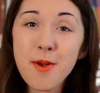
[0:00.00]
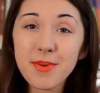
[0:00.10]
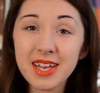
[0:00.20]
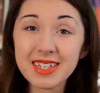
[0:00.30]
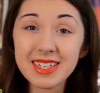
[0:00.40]

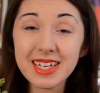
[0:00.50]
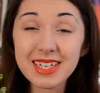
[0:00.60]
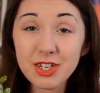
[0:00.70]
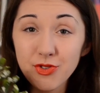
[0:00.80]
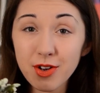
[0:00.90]
because
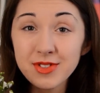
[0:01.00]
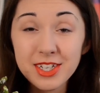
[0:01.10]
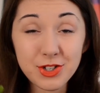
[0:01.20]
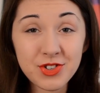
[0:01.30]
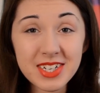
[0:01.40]
it grows
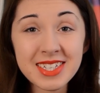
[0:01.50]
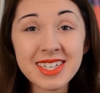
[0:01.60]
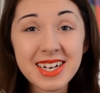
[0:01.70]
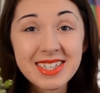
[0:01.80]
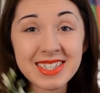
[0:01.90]
in trees
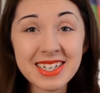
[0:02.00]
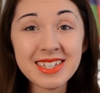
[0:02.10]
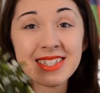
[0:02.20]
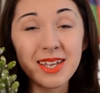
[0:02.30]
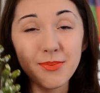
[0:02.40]
and its
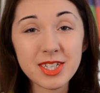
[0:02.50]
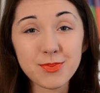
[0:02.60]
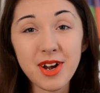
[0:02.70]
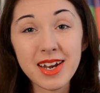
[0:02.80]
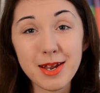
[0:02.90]
seeds can be
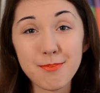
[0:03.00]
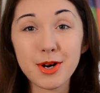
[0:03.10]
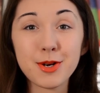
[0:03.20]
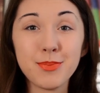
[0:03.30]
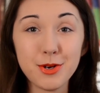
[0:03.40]
spread in
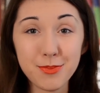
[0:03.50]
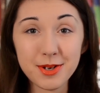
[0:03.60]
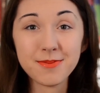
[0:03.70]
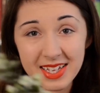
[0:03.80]
bird poop.